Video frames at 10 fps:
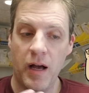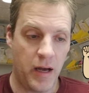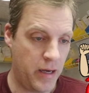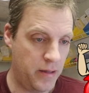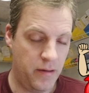
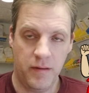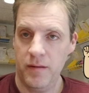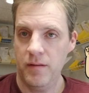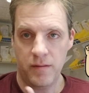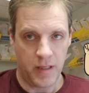I
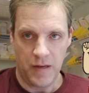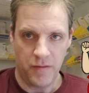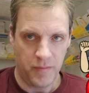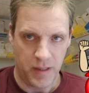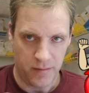gave
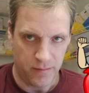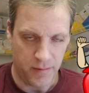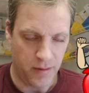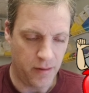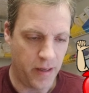him that
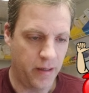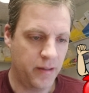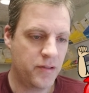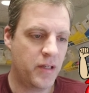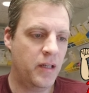little line. I
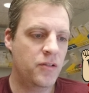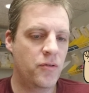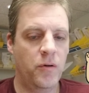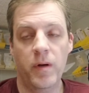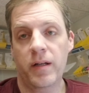said, is
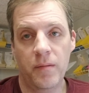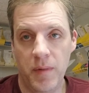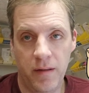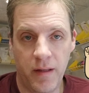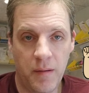there any way I can
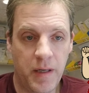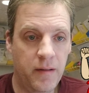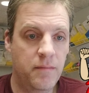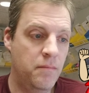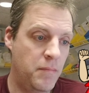meet them? I
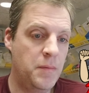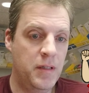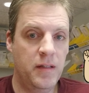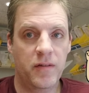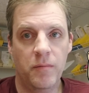maybe
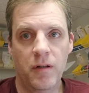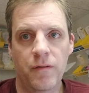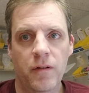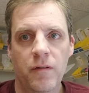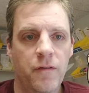need someone to
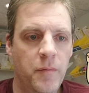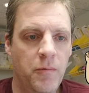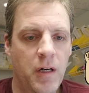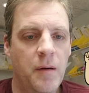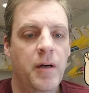fill in for me
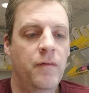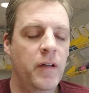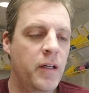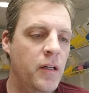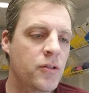when I'm on
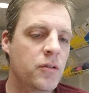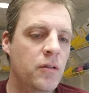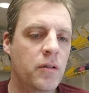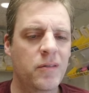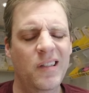vacation.
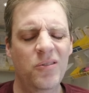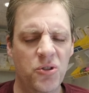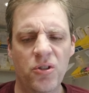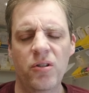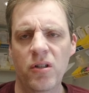Like, yeah,
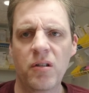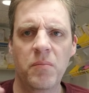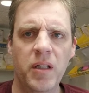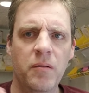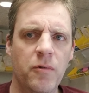sure, you can
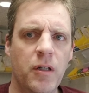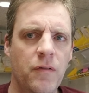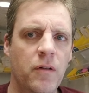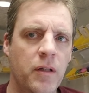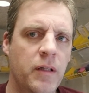meet them,
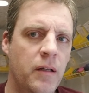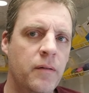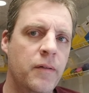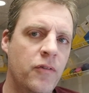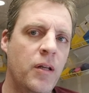whatever, like that.
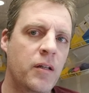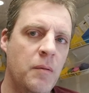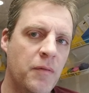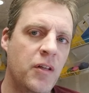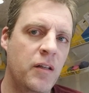And so they
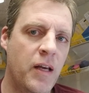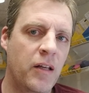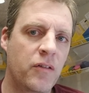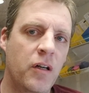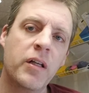came up to the
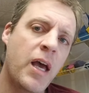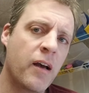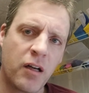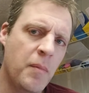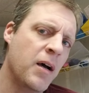desk and they're like, yeah,
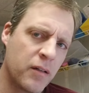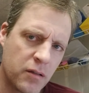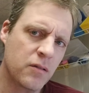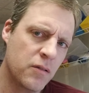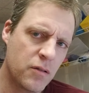come
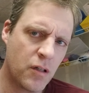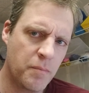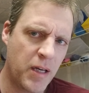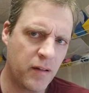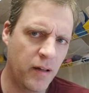on, come
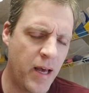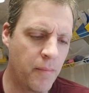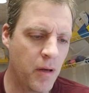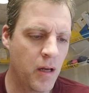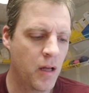back to the lab.